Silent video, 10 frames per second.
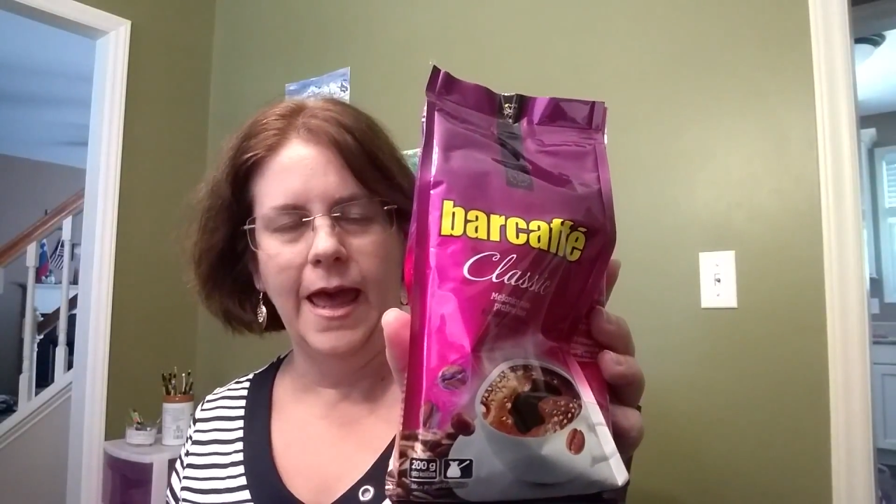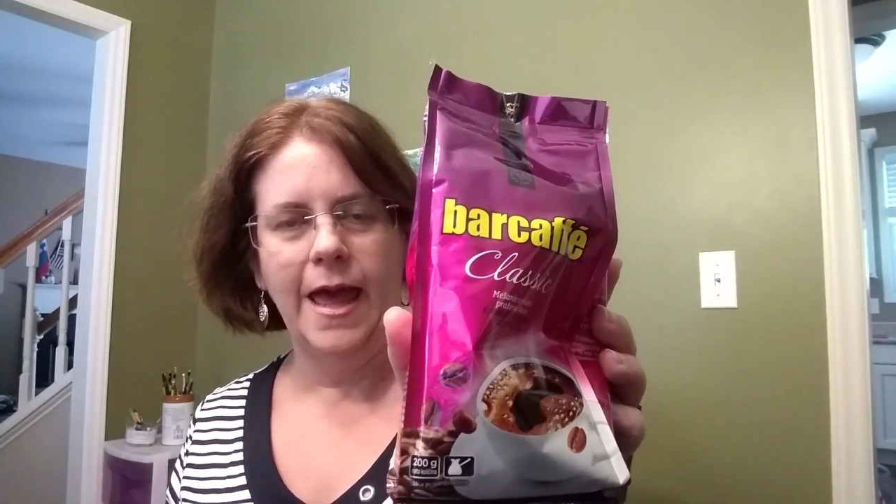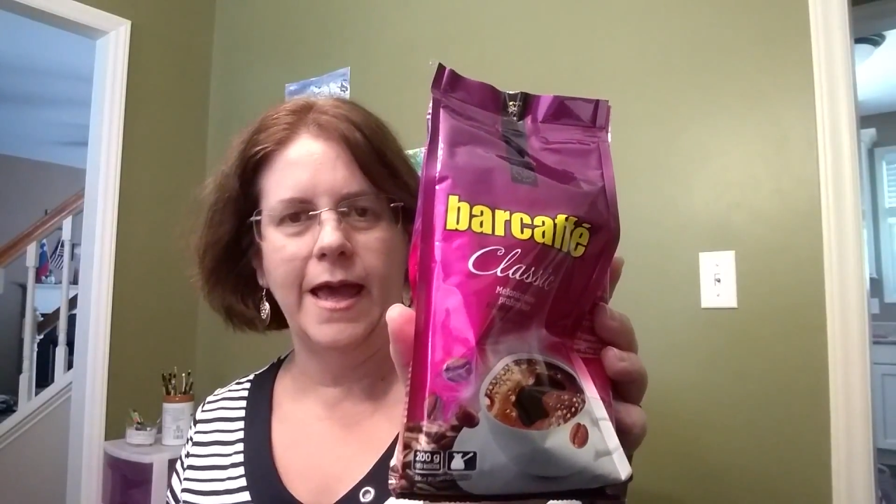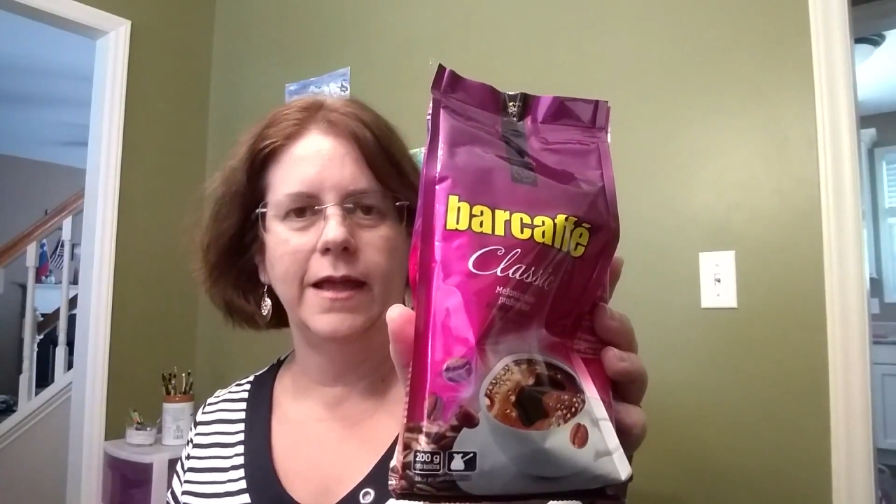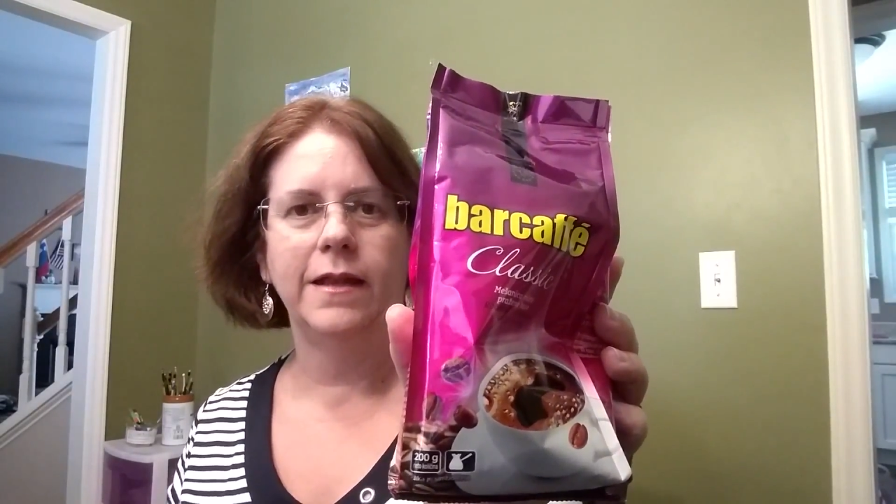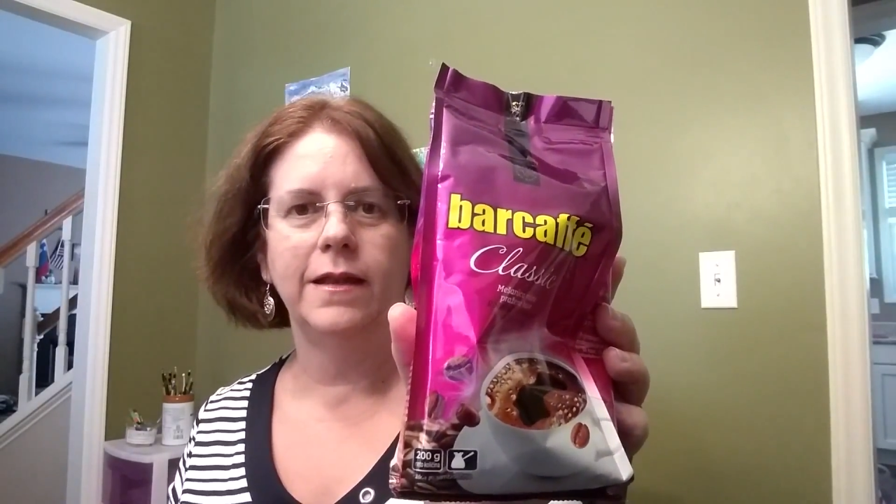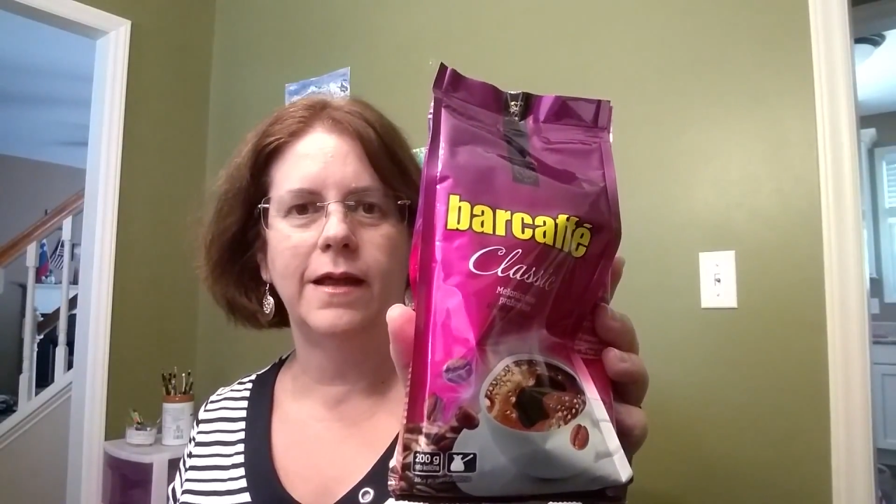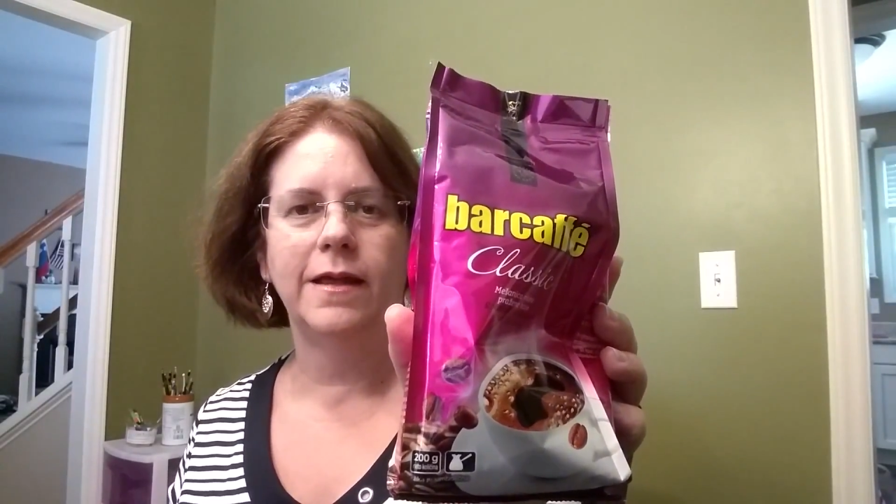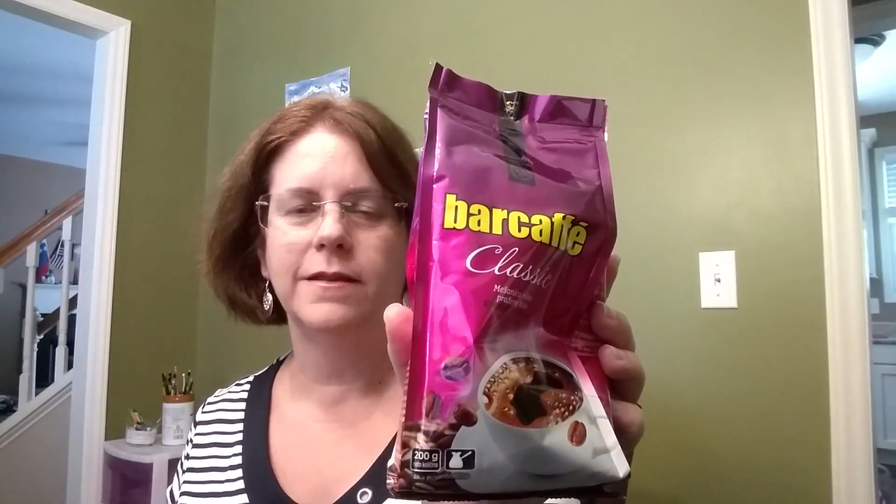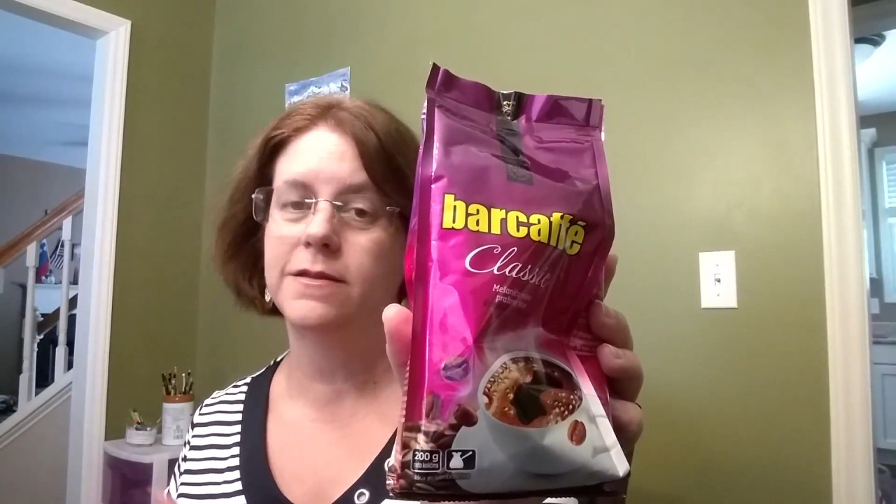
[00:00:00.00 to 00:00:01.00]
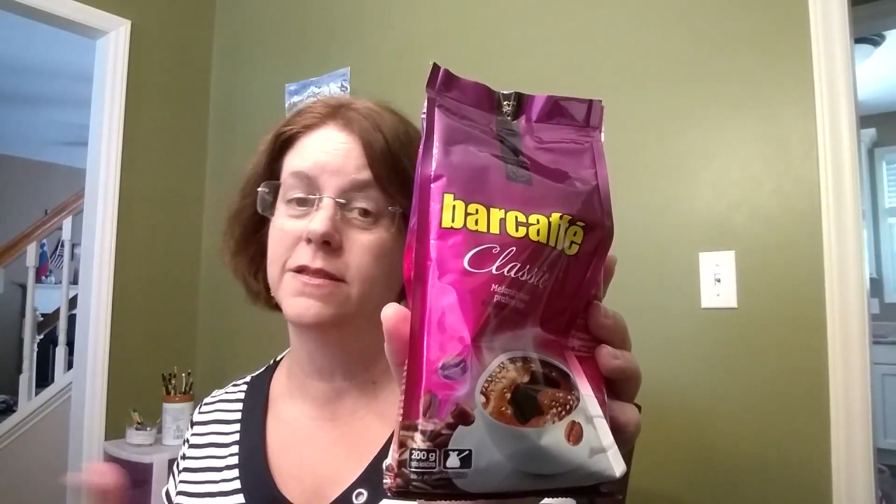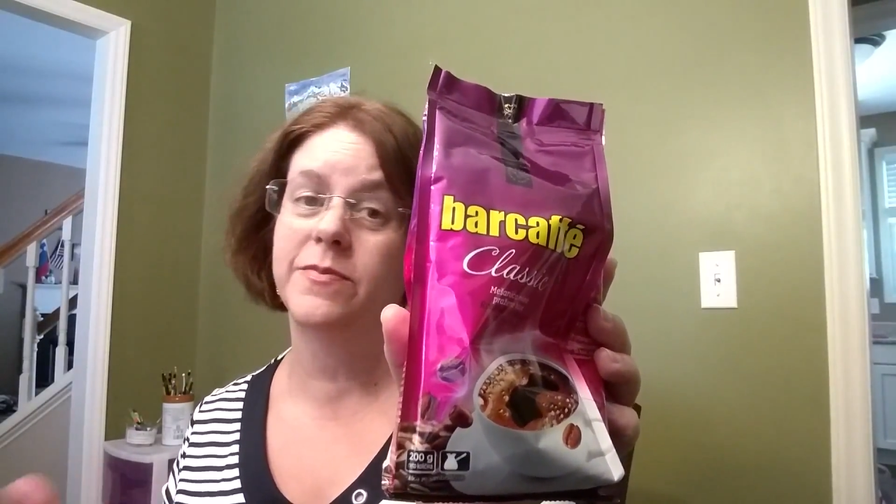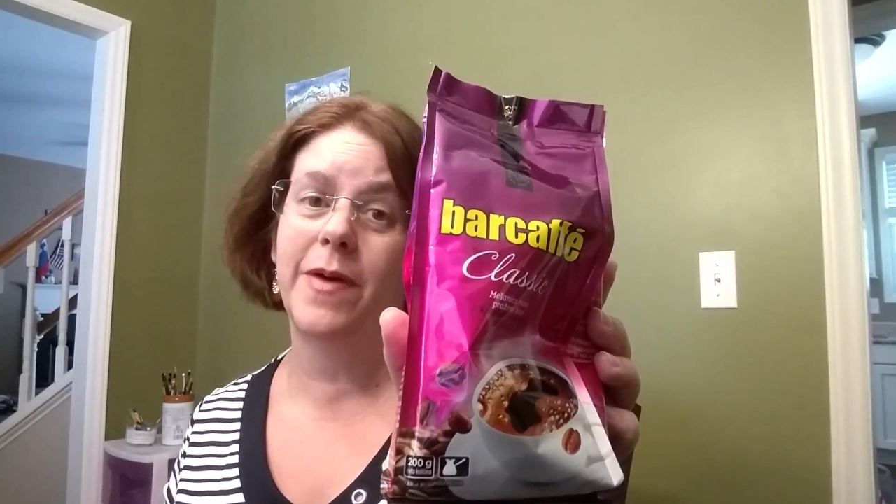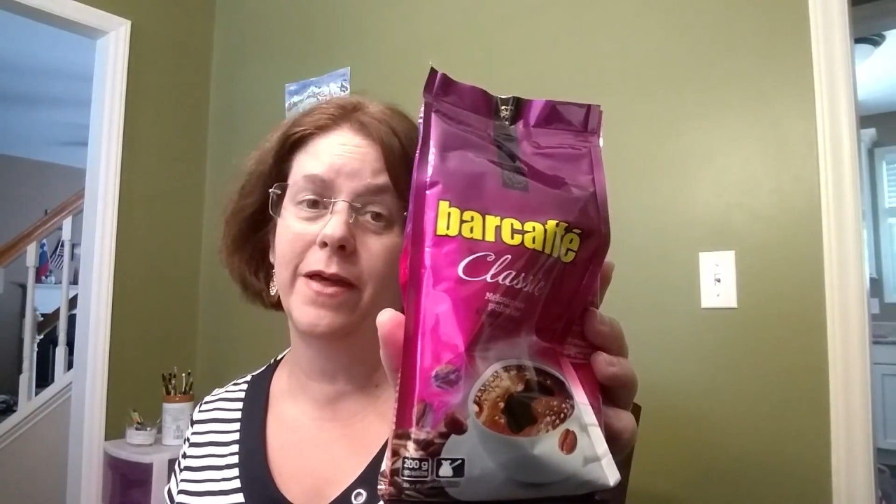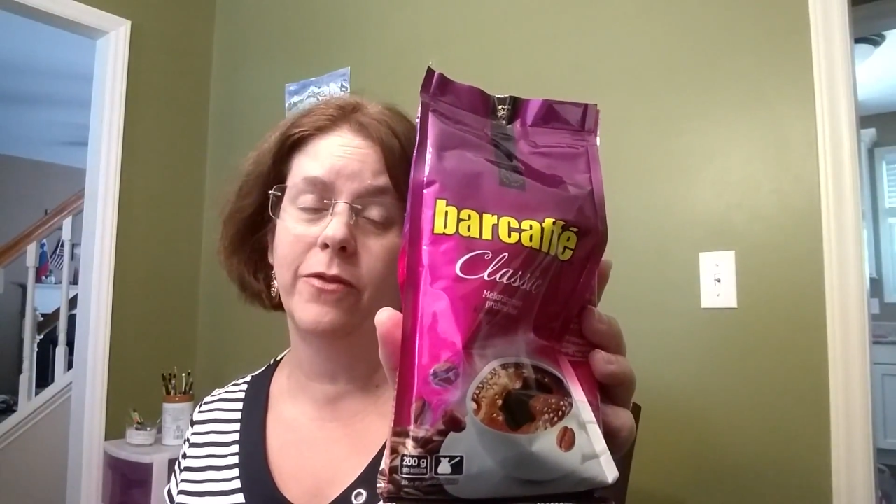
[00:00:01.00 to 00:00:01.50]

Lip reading: and this is, by